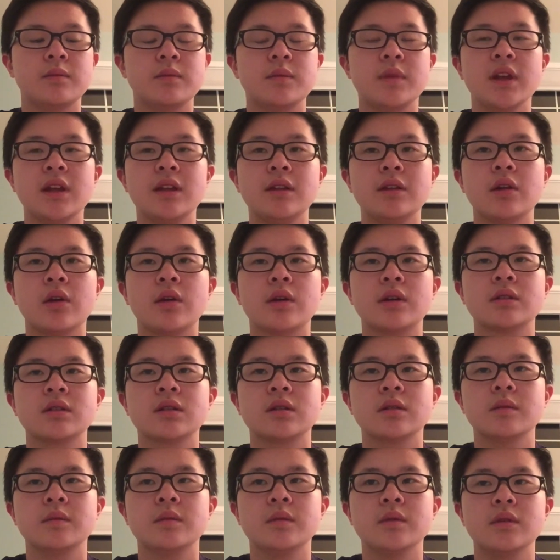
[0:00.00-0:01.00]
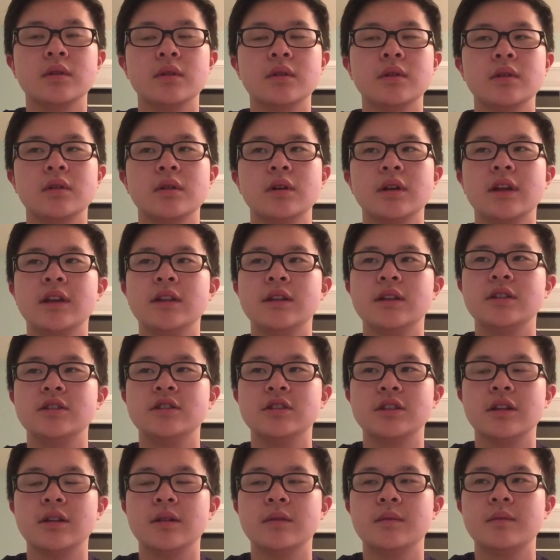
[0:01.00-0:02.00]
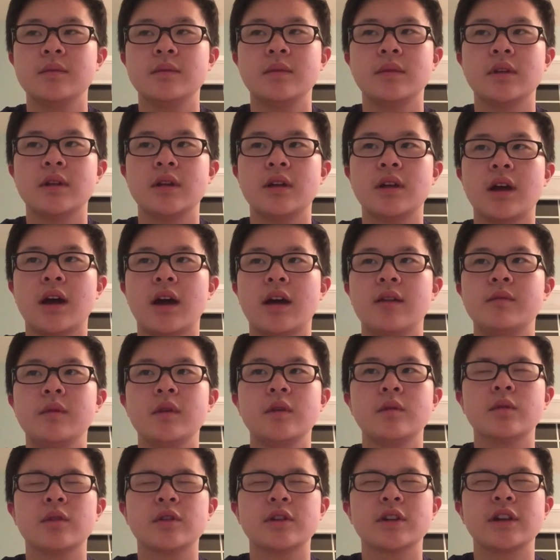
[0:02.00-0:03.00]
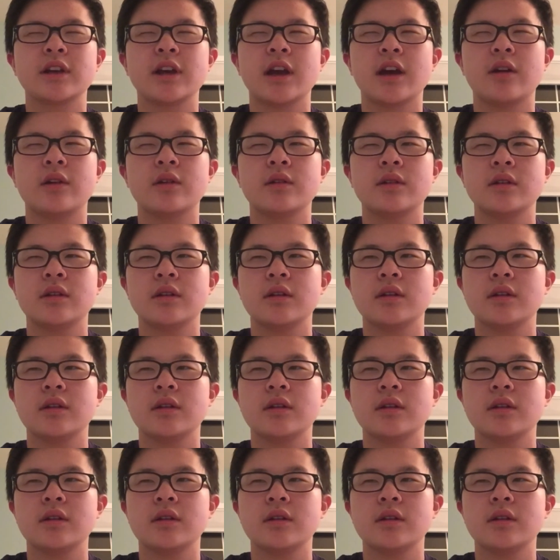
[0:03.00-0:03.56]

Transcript: been noticeable in the gym. I've been working out,